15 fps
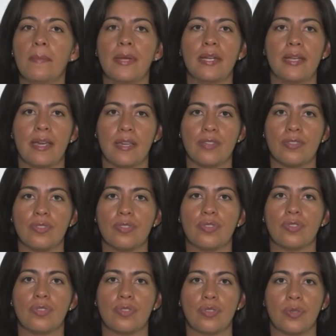medications
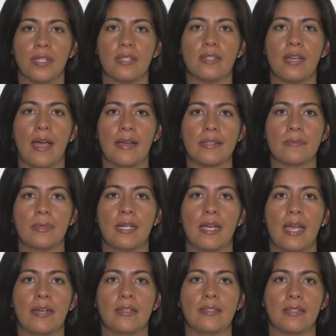used to treat asthma
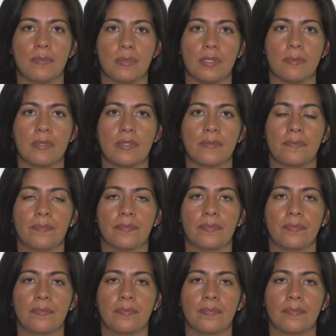and its symptoms.